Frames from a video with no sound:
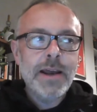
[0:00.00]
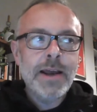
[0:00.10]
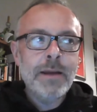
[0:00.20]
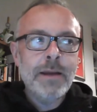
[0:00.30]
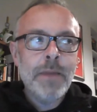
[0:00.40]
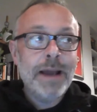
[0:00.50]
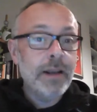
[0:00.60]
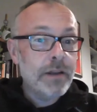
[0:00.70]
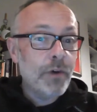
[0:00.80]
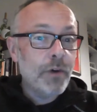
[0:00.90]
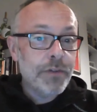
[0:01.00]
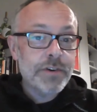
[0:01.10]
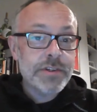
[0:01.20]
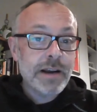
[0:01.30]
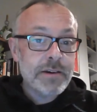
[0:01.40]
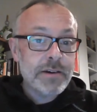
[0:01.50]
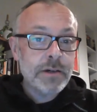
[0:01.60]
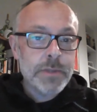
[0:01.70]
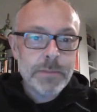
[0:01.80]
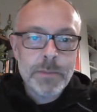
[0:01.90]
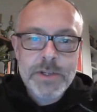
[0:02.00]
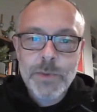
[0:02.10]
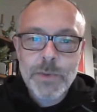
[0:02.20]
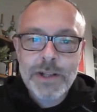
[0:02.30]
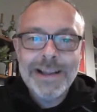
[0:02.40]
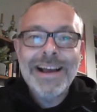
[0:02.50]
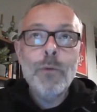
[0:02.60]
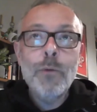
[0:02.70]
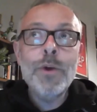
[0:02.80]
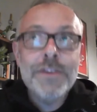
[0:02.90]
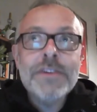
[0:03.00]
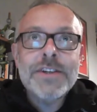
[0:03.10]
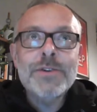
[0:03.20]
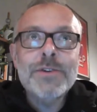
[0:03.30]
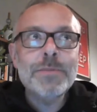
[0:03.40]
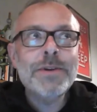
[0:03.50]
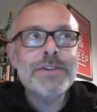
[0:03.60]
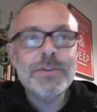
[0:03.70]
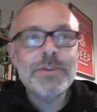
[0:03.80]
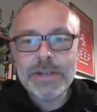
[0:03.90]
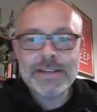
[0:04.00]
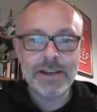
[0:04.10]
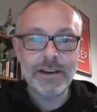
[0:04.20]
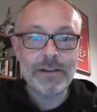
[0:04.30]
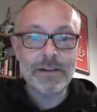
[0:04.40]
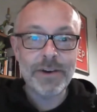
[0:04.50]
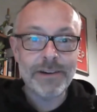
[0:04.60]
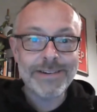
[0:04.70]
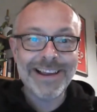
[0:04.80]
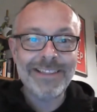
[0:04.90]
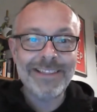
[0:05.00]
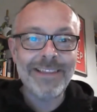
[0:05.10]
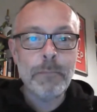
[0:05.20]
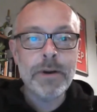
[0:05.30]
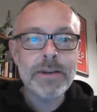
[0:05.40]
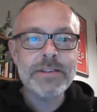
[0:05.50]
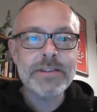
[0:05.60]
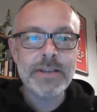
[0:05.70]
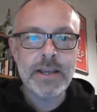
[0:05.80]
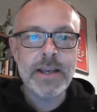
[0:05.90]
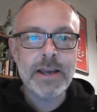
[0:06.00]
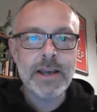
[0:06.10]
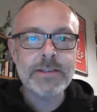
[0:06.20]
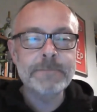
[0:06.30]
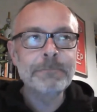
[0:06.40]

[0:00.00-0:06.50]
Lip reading: And a lot of authors are at home at the moment as well with not a huge amount to do at 8 o'clock every night. And they might say, yes,